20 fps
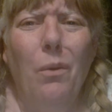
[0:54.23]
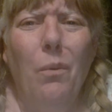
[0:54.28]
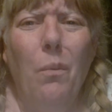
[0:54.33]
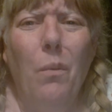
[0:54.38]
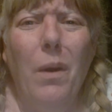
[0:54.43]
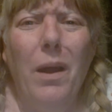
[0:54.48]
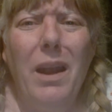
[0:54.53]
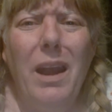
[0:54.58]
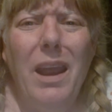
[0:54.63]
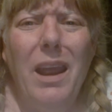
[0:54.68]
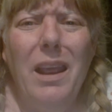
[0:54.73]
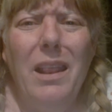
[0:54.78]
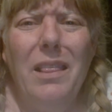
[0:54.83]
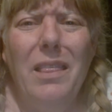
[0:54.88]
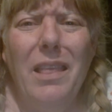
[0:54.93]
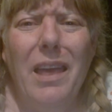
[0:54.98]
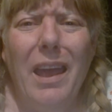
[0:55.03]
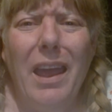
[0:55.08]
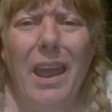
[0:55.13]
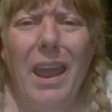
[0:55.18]
What in
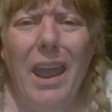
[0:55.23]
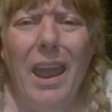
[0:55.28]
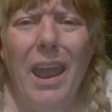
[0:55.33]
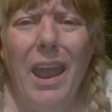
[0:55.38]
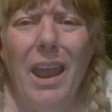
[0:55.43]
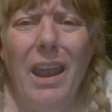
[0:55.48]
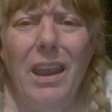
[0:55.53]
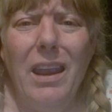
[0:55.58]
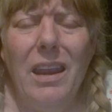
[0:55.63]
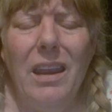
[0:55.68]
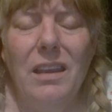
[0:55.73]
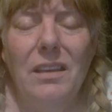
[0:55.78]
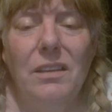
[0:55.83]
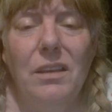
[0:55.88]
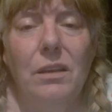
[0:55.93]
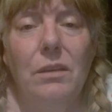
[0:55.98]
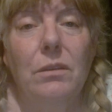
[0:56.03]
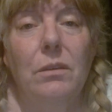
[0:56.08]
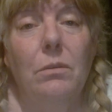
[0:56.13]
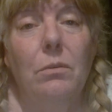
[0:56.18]
the heck?" He
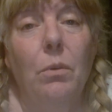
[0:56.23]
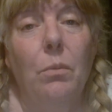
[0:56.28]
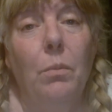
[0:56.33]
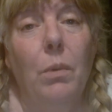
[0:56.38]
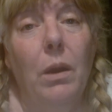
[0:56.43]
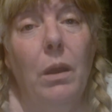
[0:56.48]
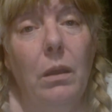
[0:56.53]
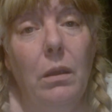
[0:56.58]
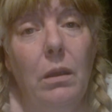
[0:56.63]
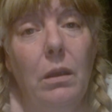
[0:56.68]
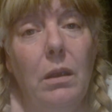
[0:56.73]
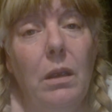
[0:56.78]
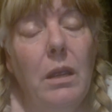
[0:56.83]
says, "Well,